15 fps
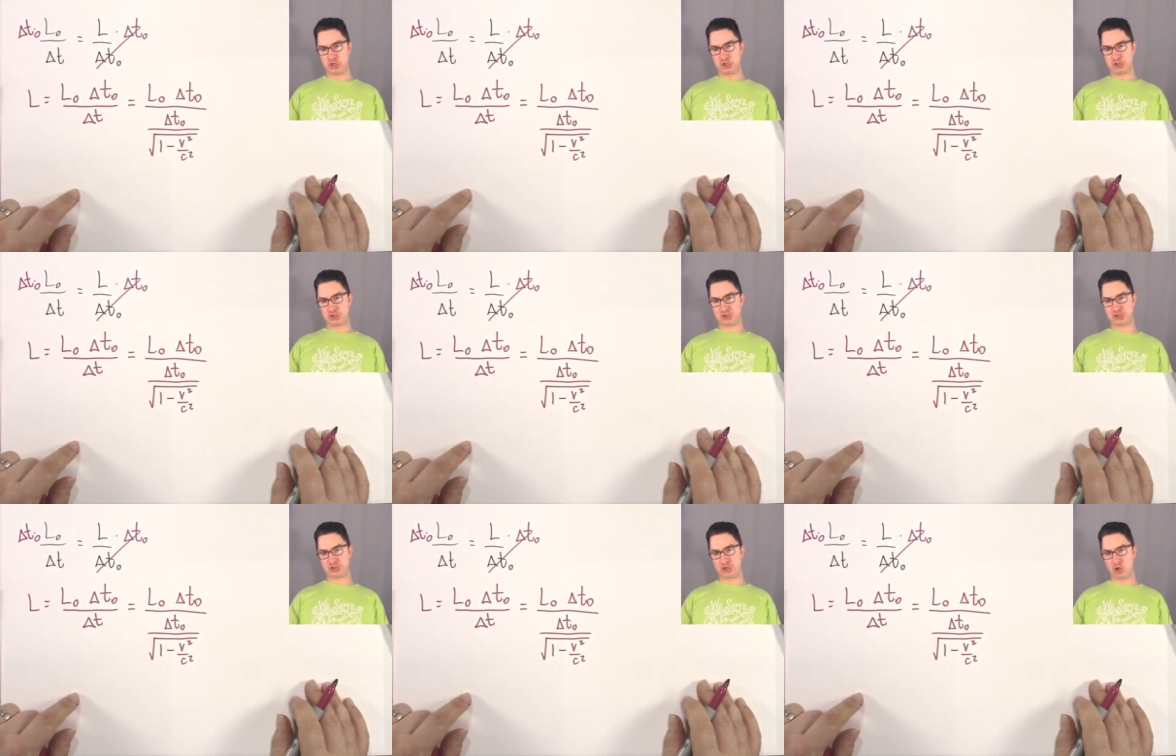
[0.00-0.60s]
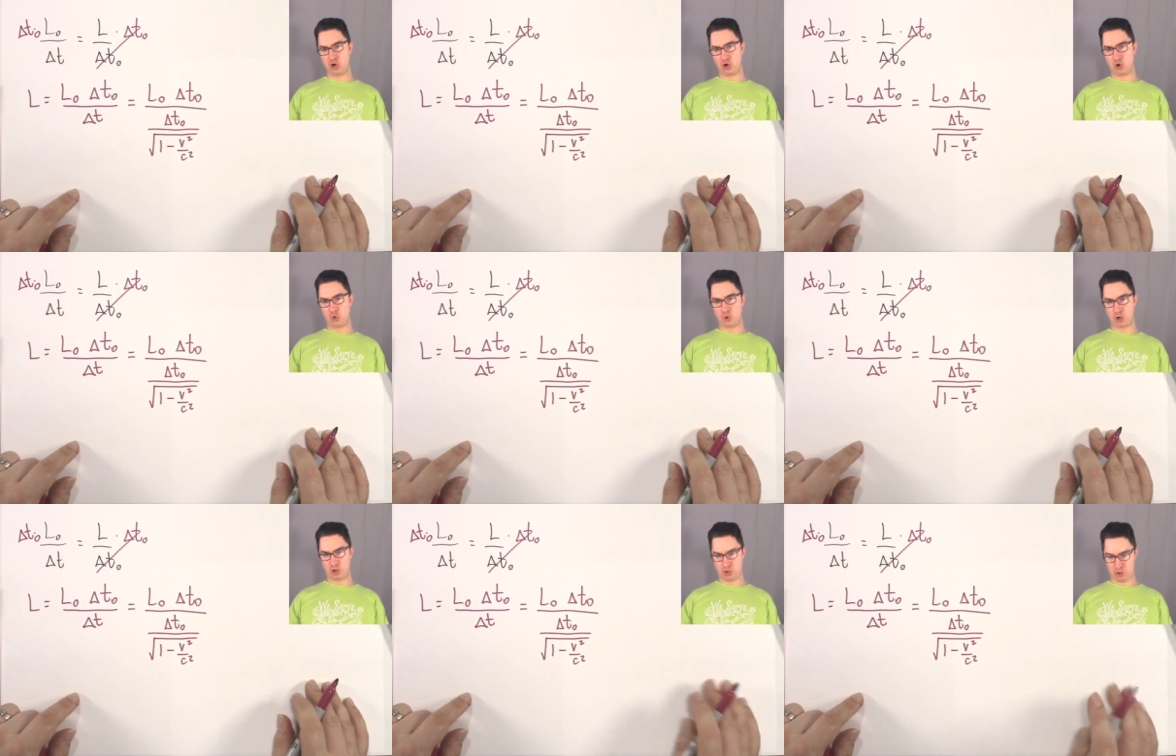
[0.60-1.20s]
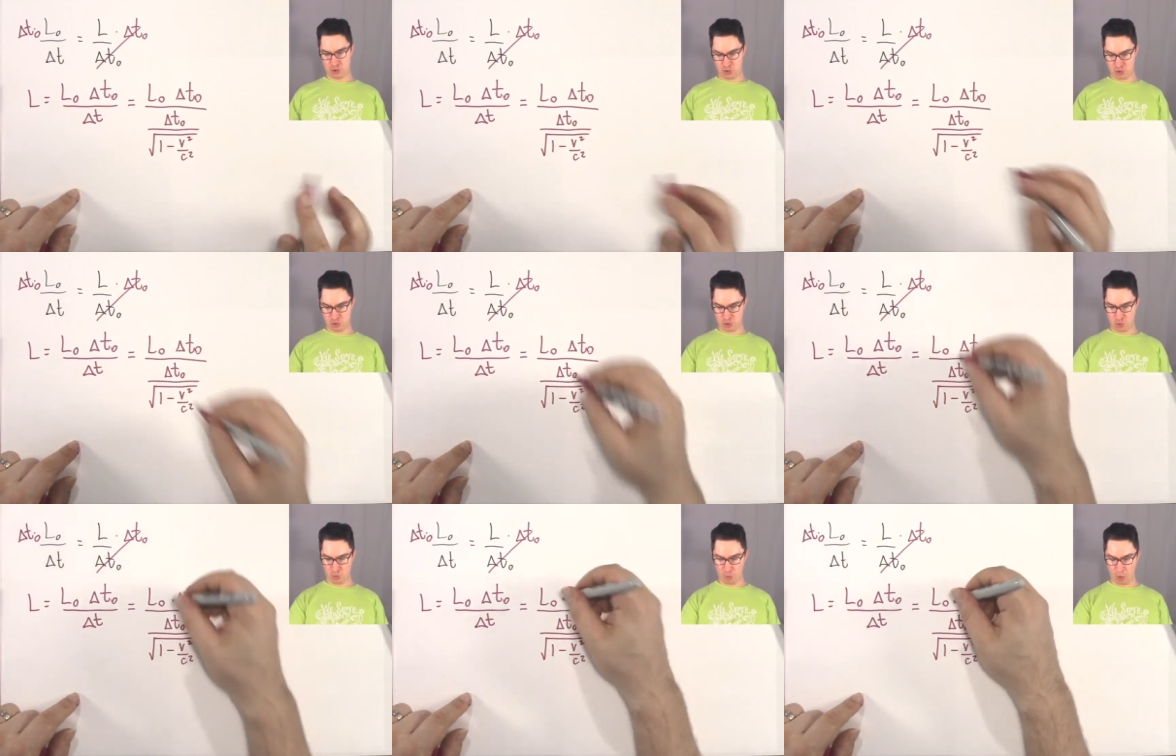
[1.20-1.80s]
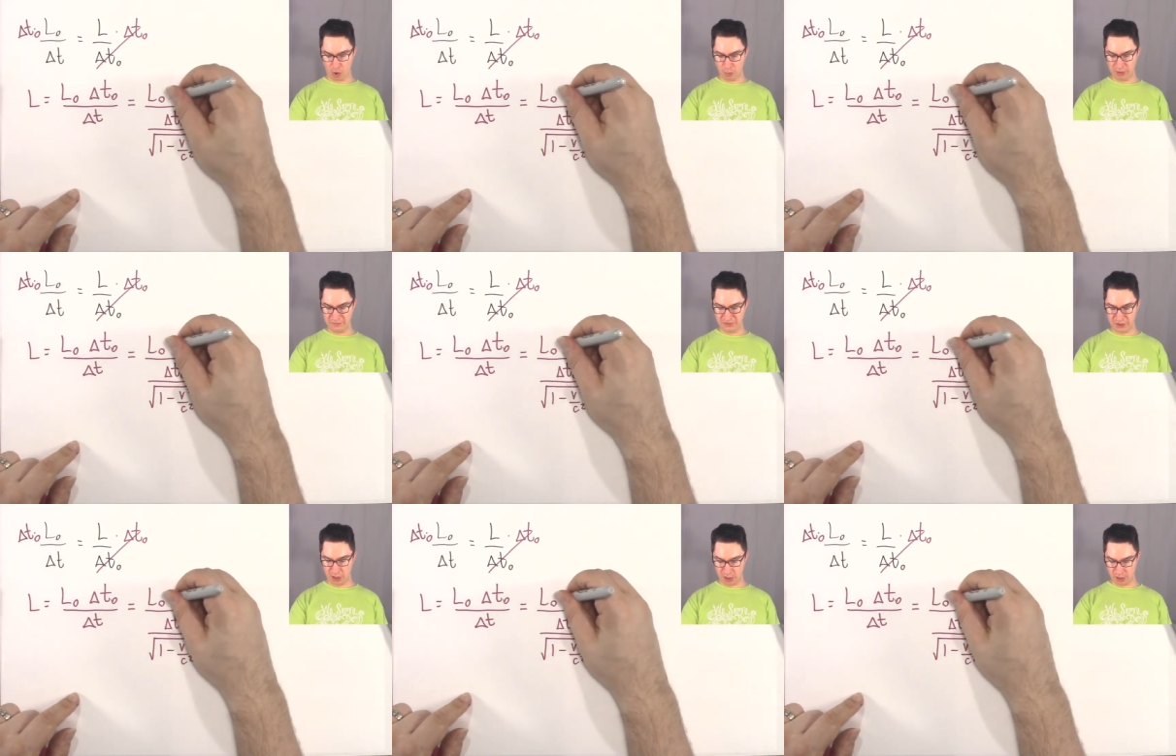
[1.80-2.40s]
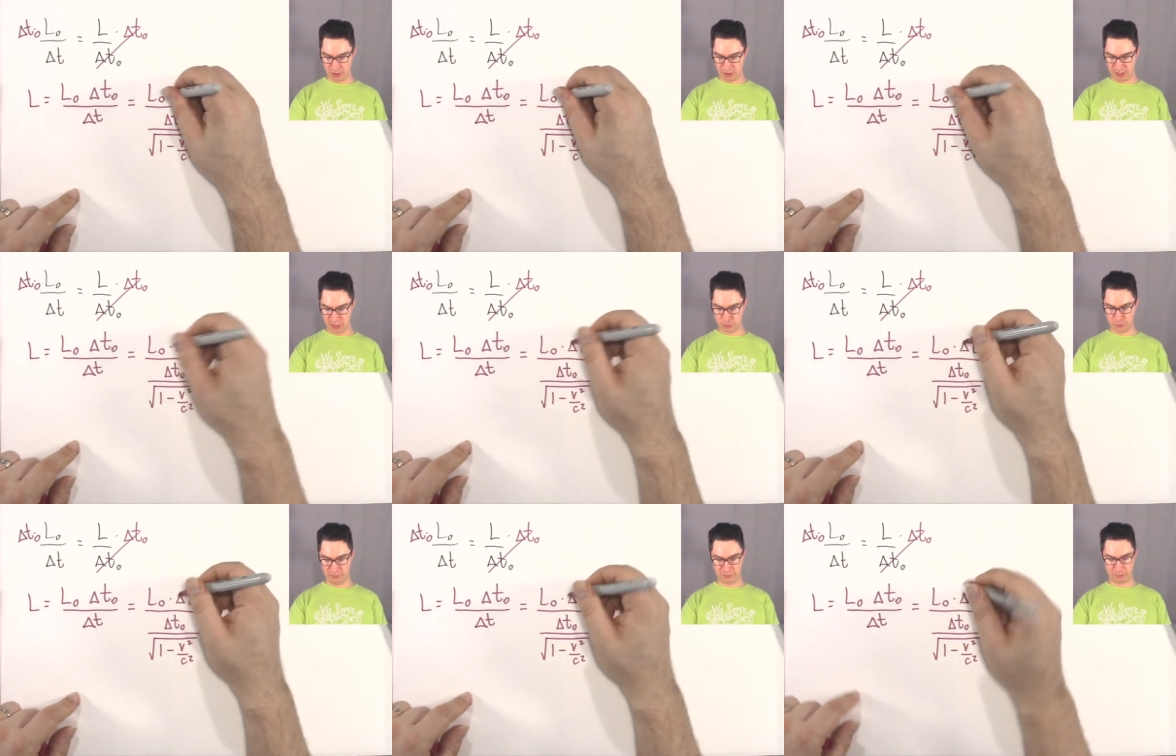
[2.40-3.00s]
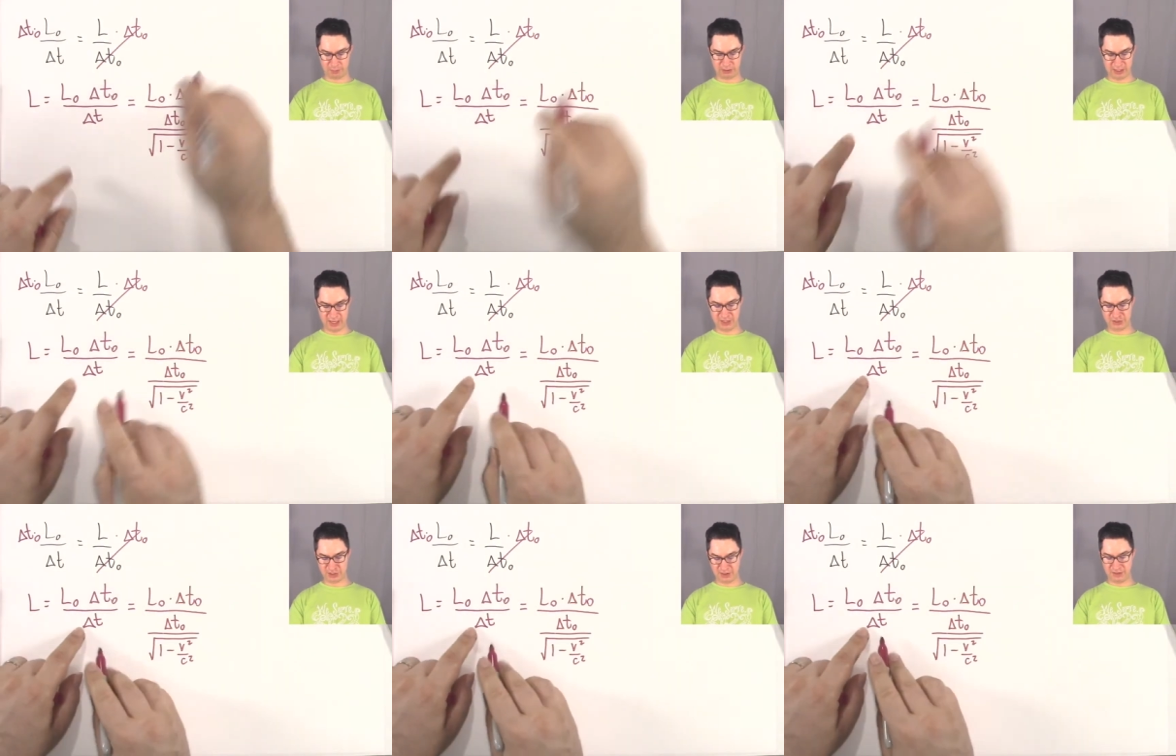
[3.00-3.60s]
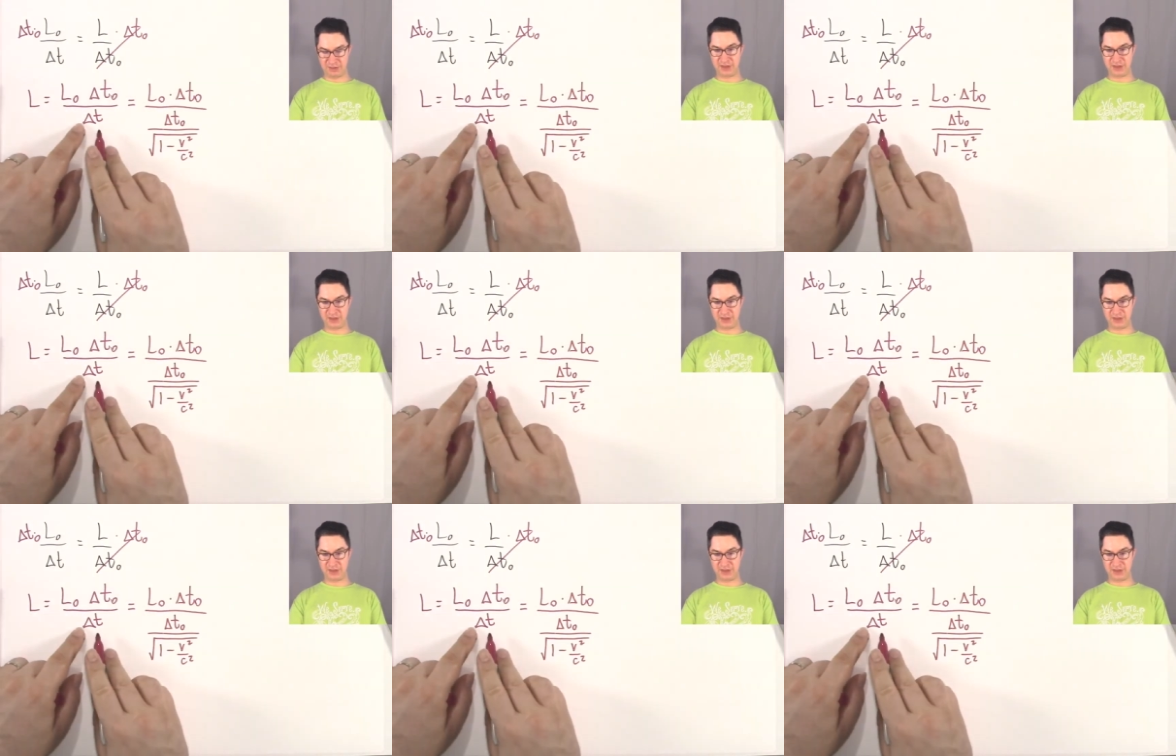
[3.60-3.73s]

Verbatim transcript: So what we've done is we've replaced